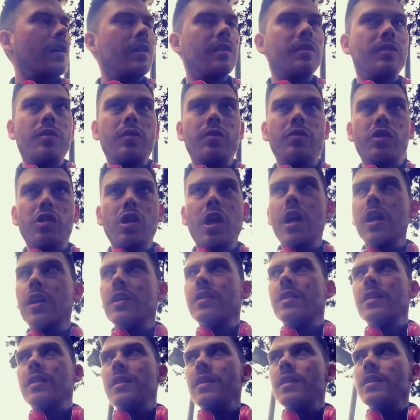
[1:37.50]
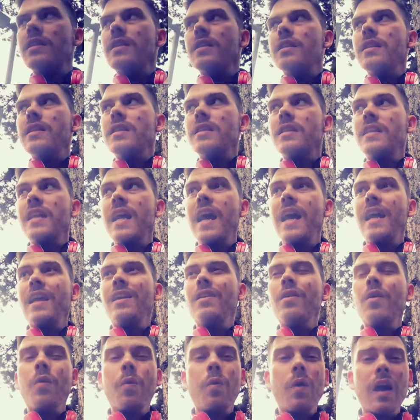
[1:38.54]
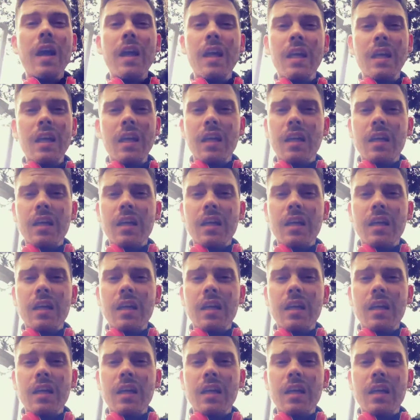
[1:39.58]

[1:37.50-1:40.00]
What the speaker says: do drugs and this and this and that. You know what?